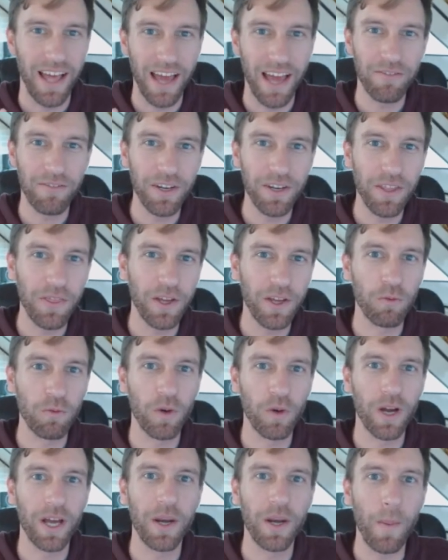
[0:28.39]
everything
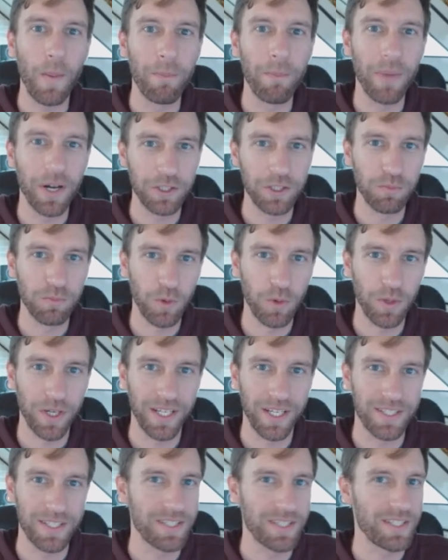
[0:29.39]
run much more
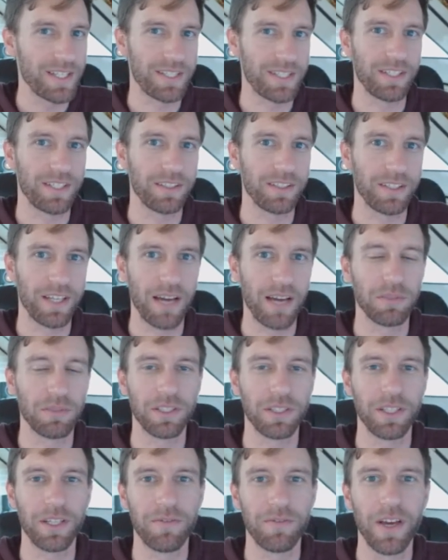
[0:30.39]
consistently, I
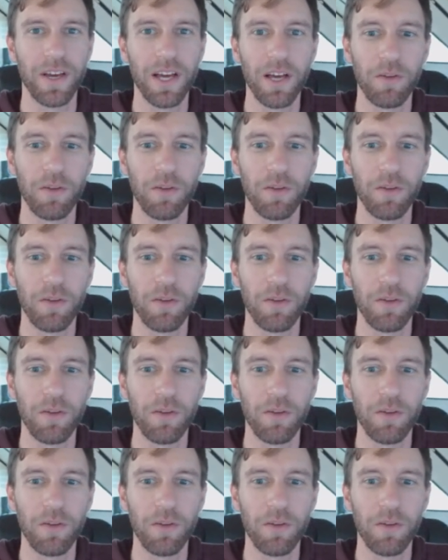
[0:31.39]
believe.